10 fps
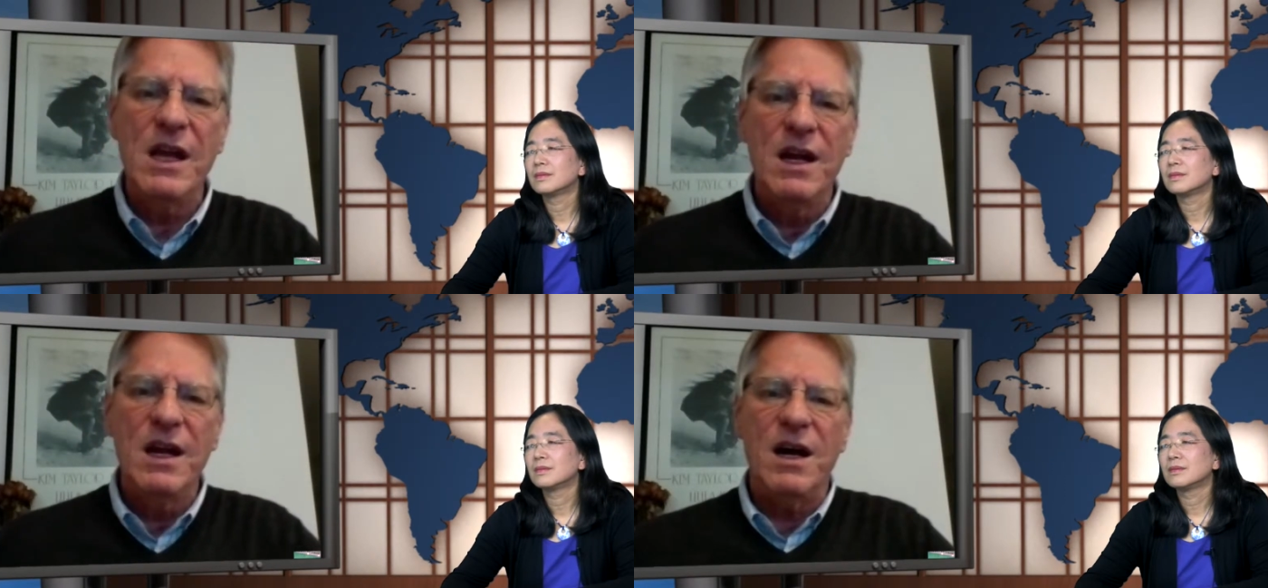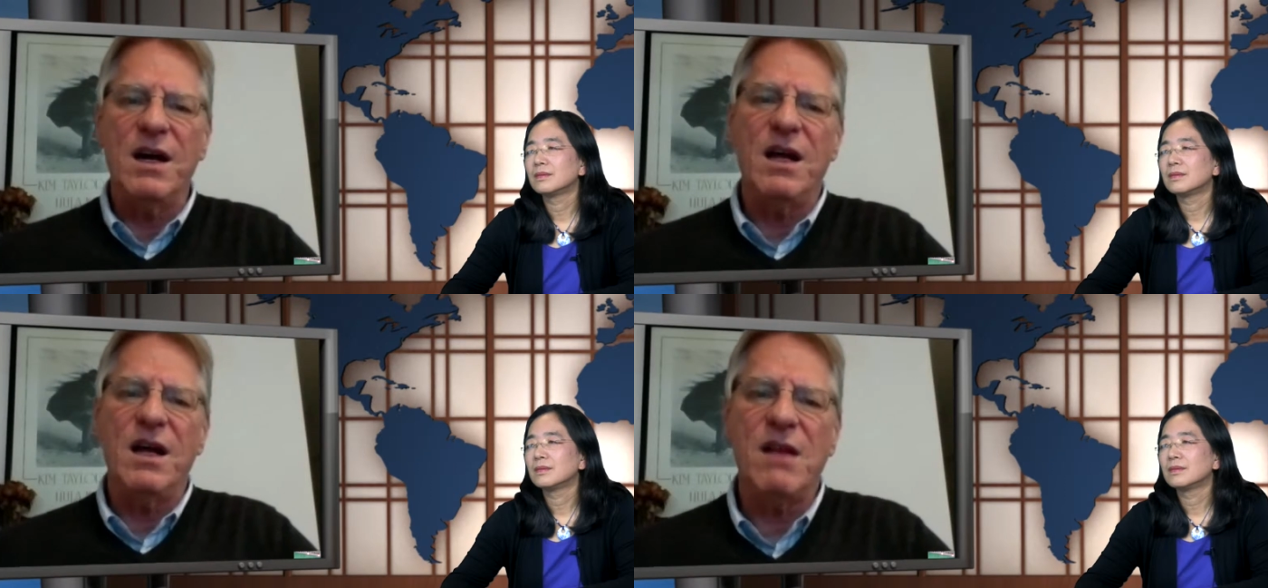Speaker 1: Uh, a
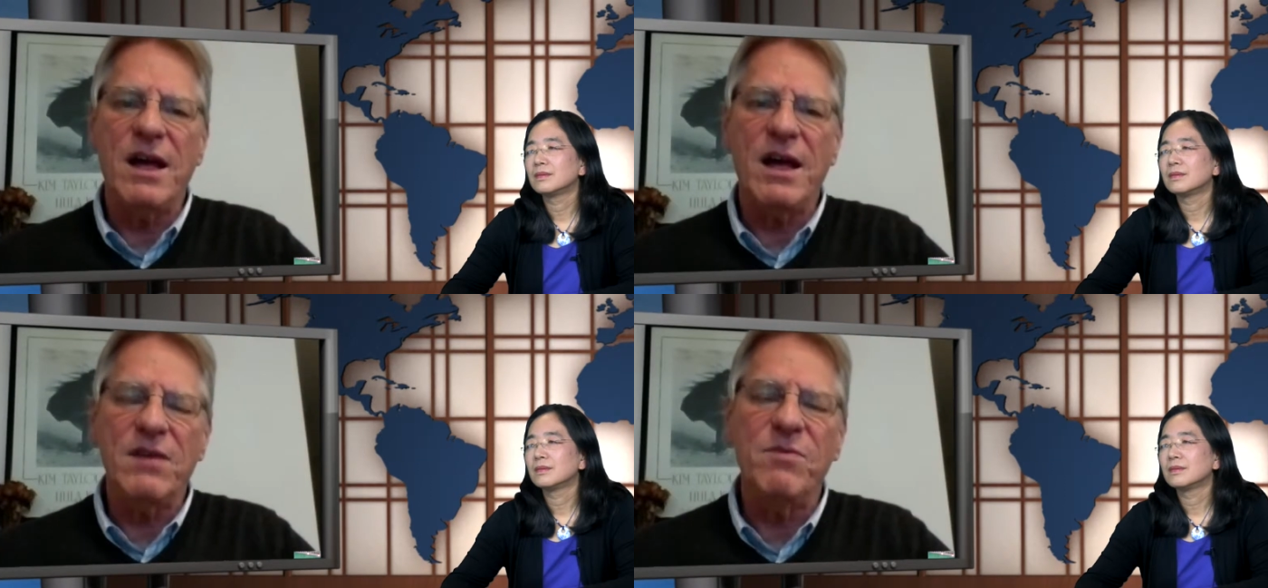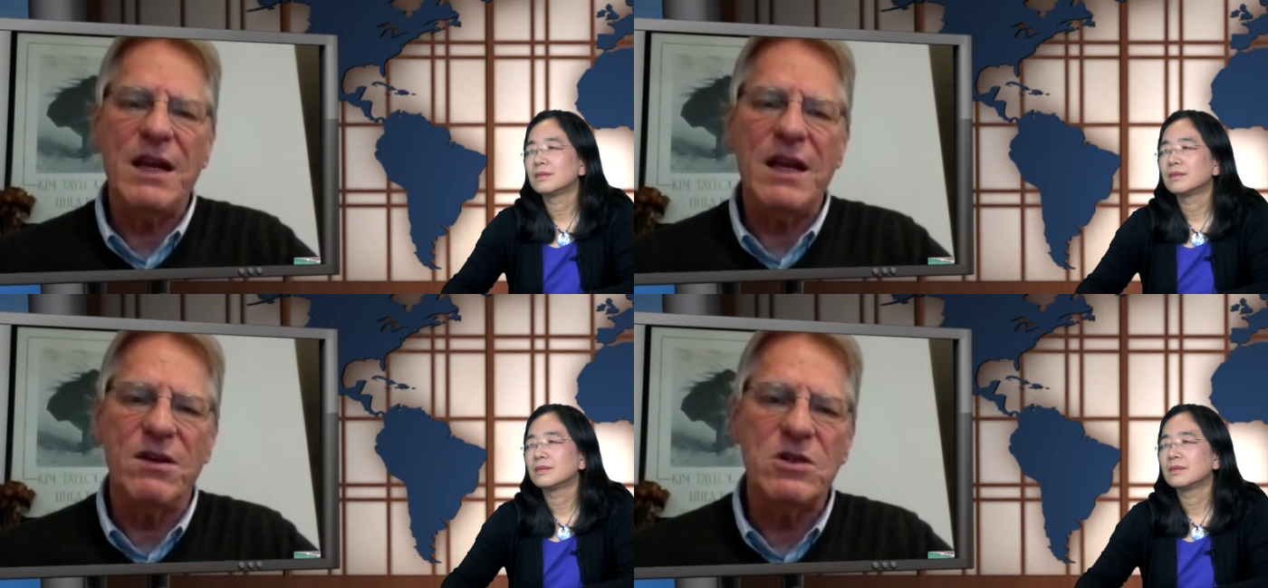lot of
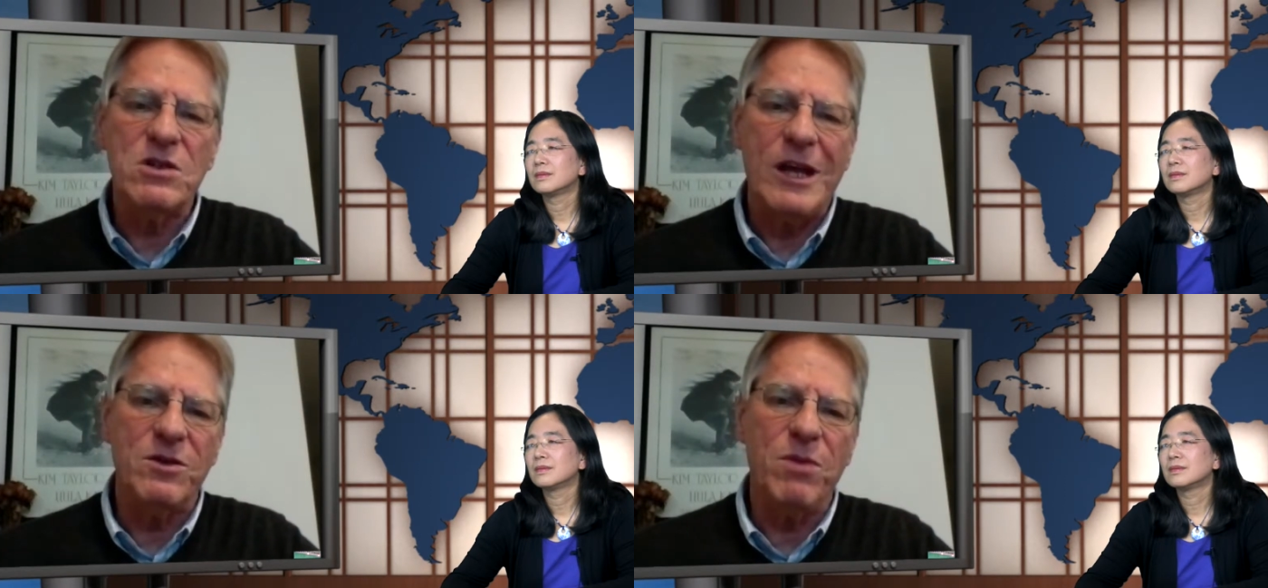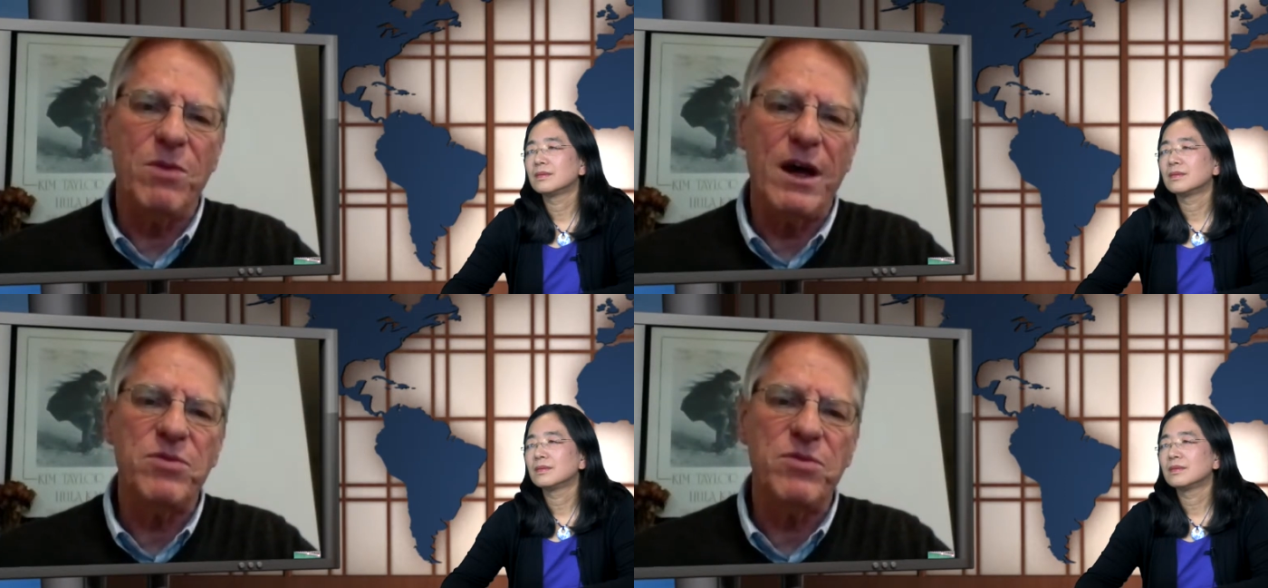mainlanders like to buy
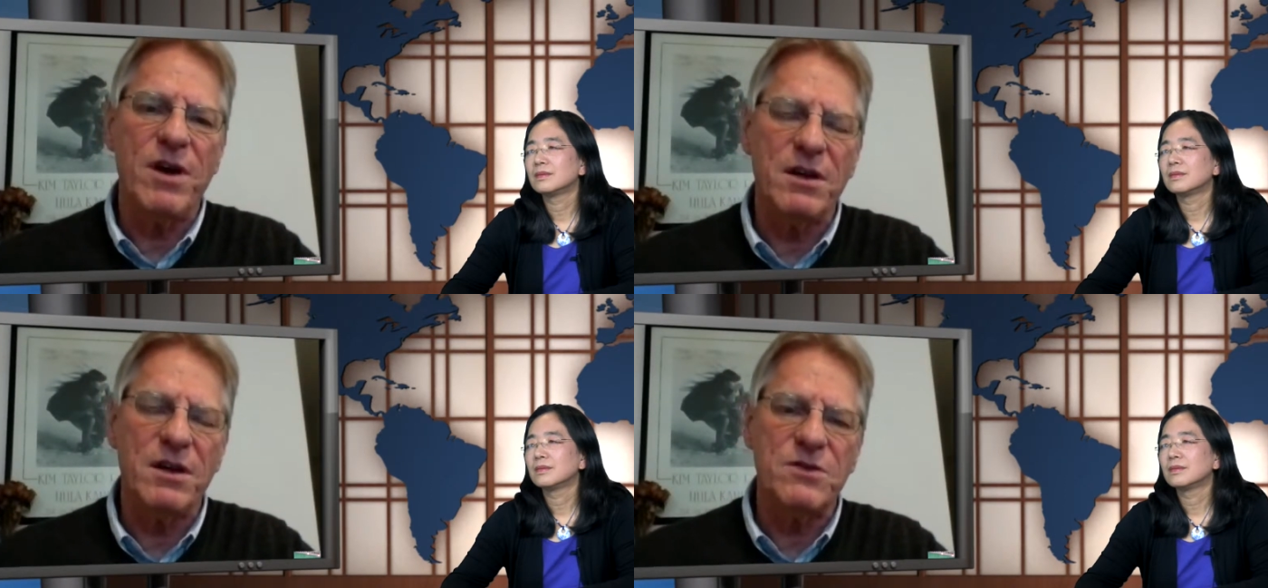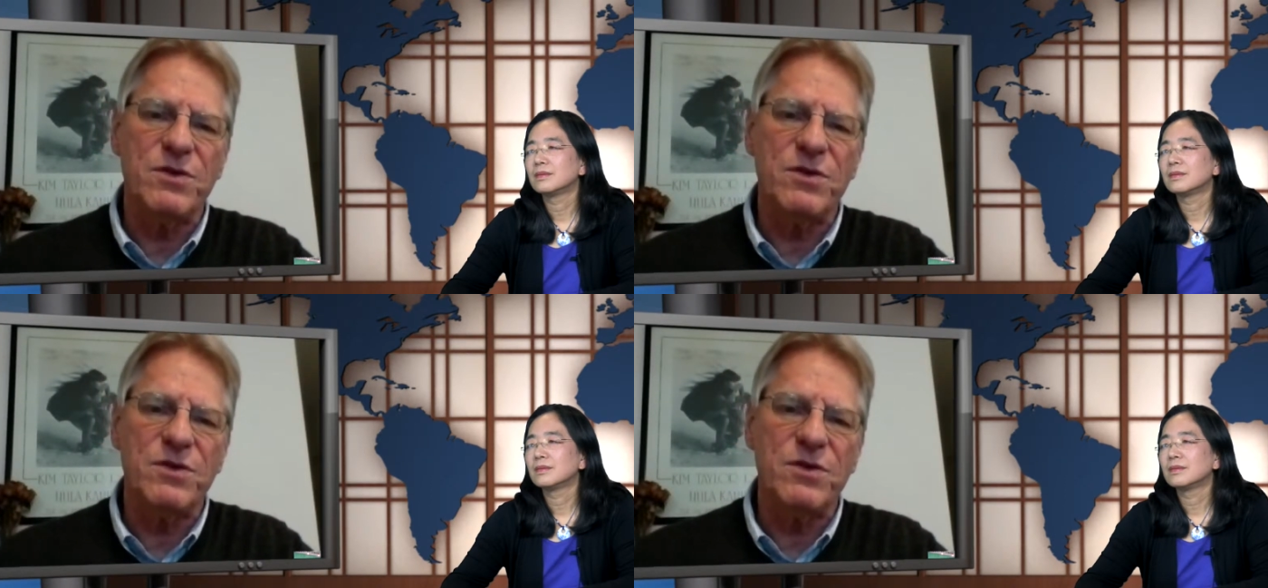products from